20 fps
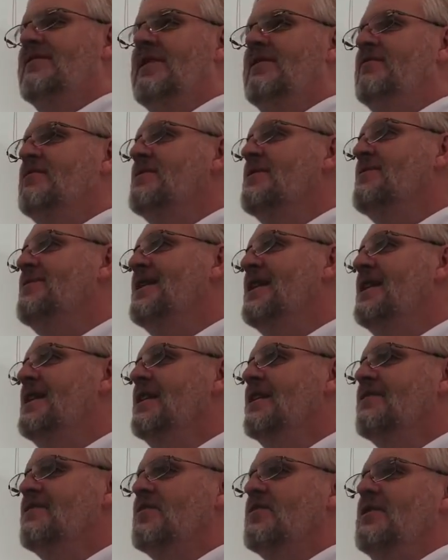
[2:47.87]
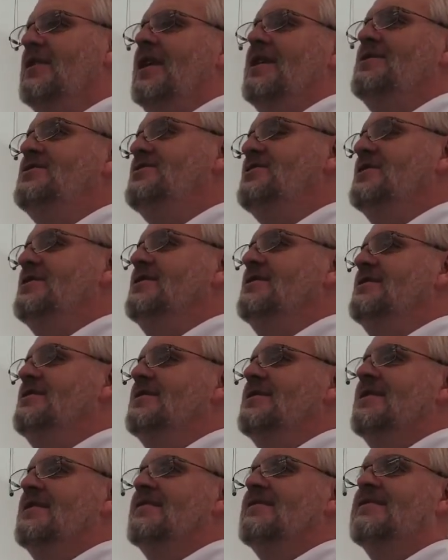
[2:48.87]
beginning of creation,
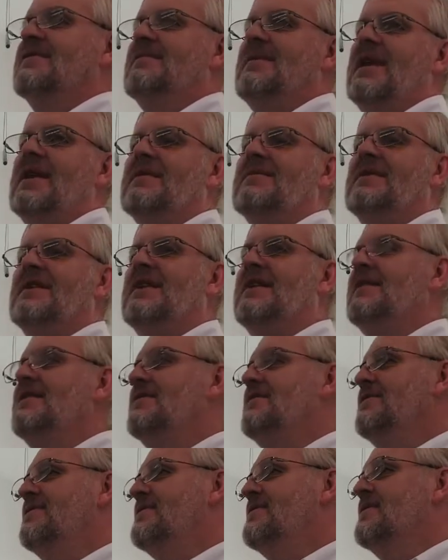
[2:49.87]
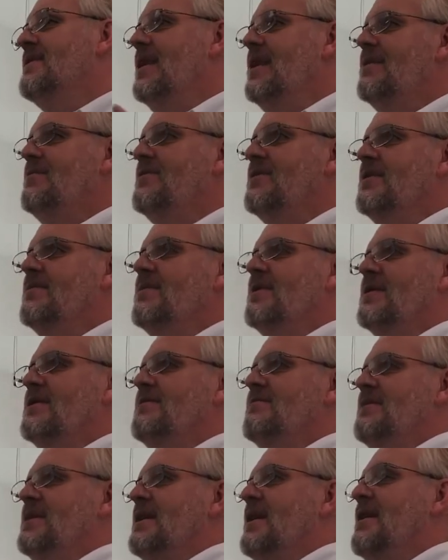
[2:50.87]
from Adam and Eve through Abraham and
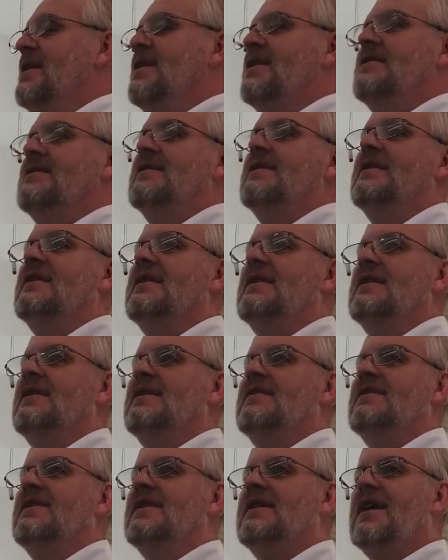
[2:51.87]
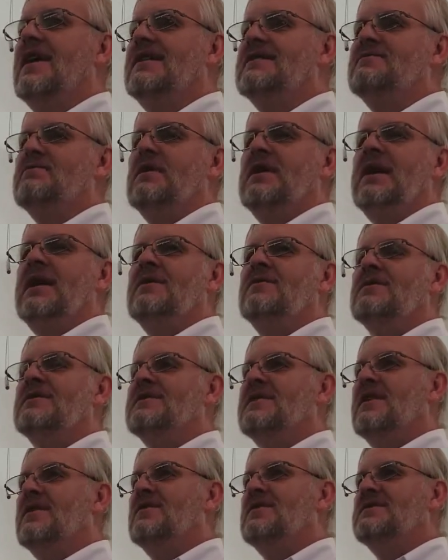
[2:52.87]
beyond, that God's plan was
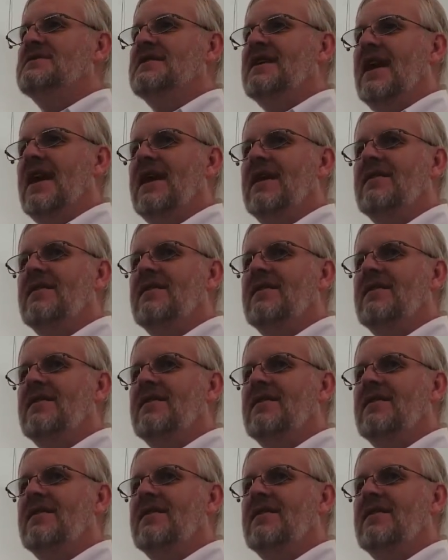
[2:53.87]
always to have a